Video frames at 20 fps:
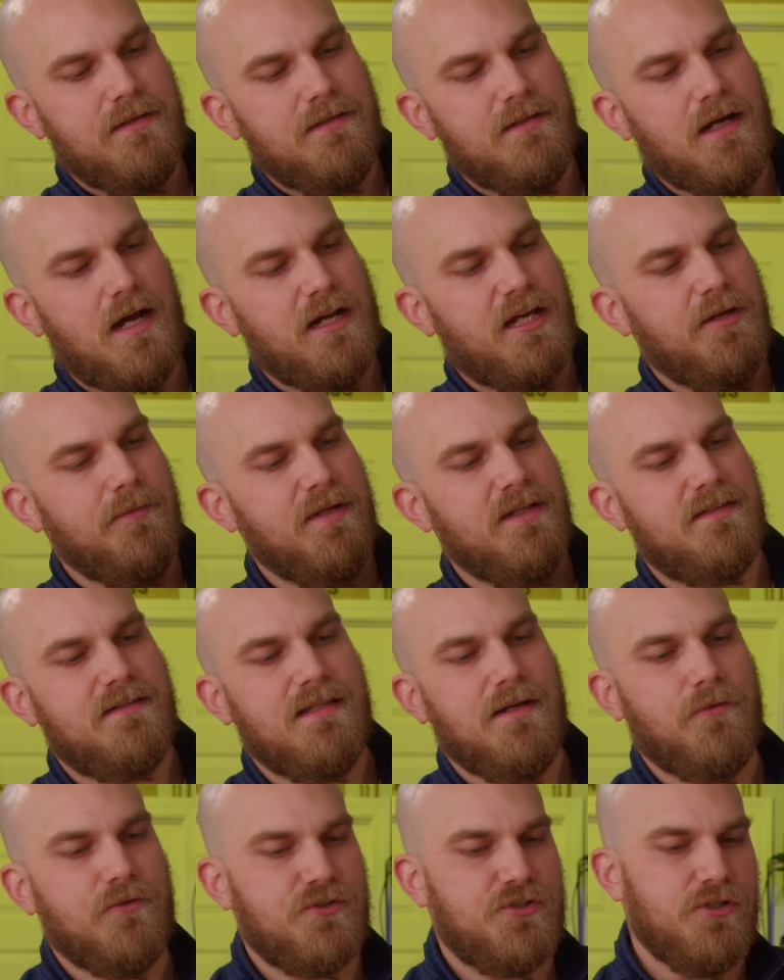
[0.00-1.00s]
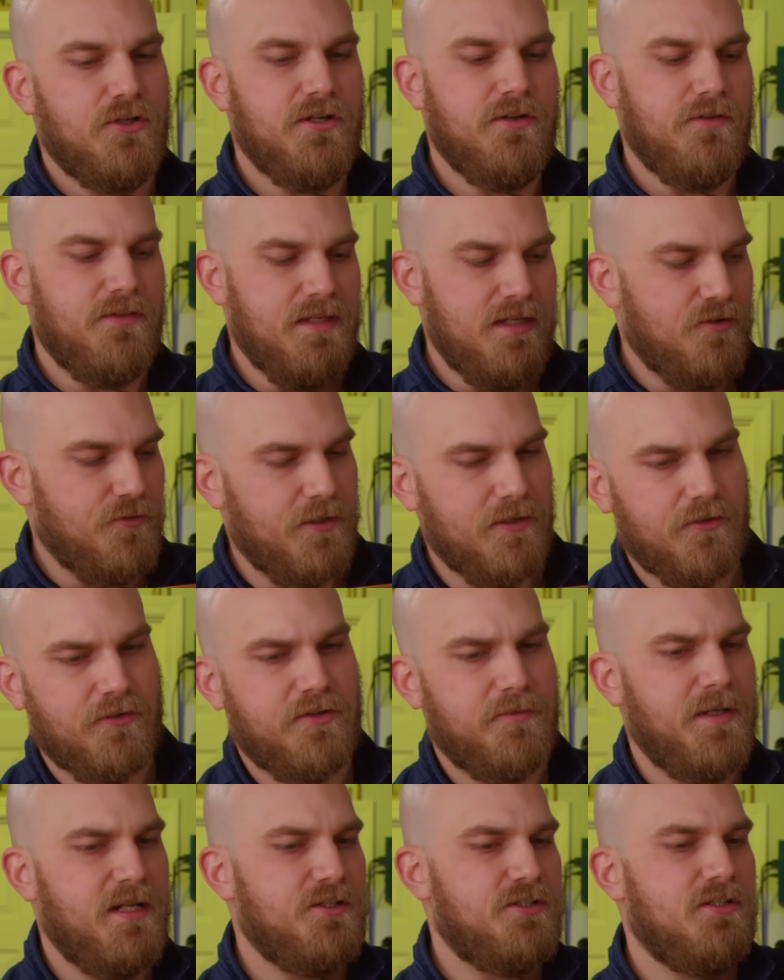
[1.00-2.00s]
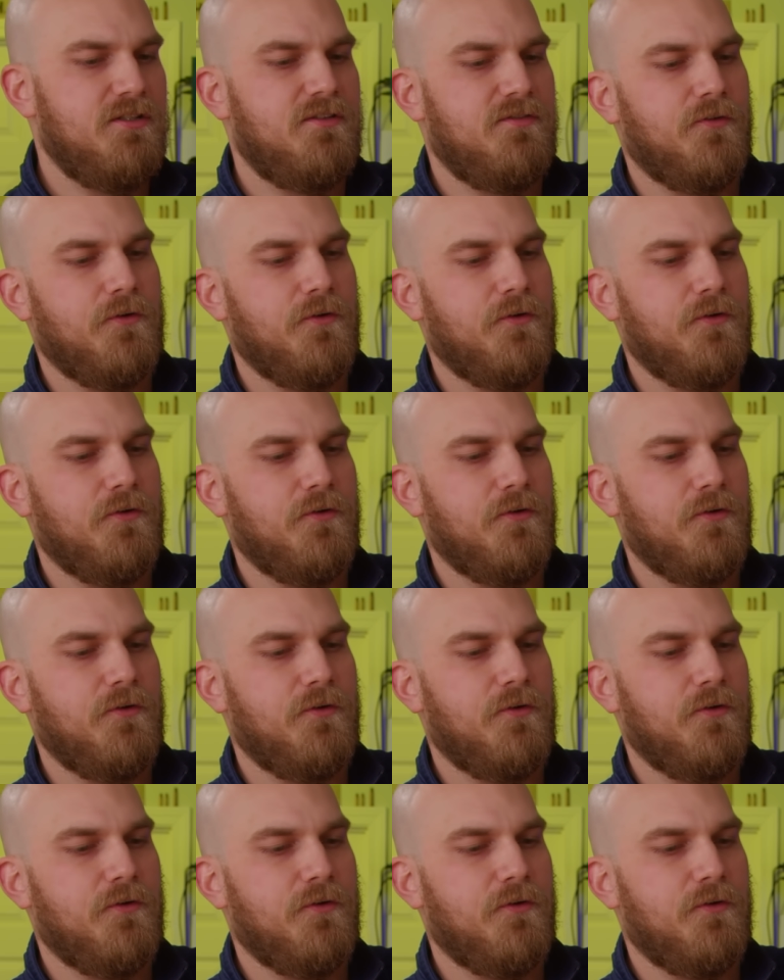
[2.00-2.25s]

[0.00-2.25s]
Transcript: documents that will show you the critical dimensions